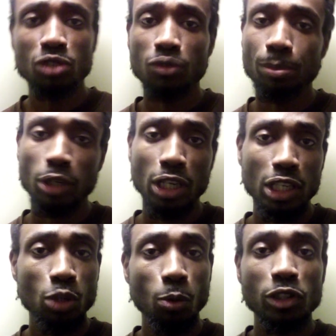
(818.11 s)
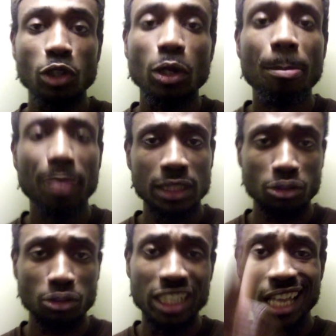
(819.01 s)
Report out of the world, though. The Bishop
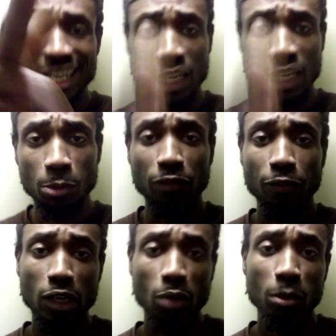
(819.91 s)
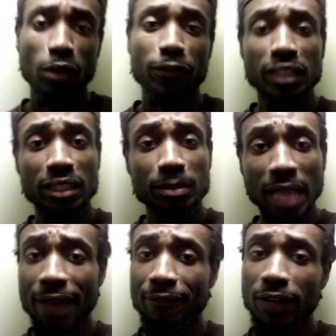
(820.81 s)
Grady letting y'all know what the fuck going on for this
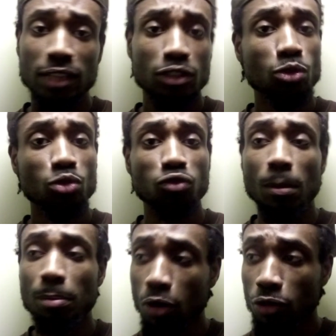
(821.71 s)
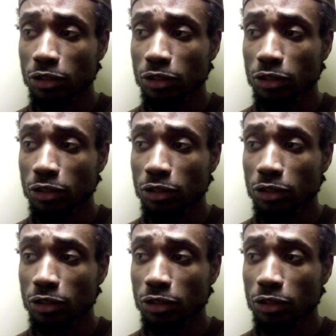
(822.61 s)
Black Fox News report.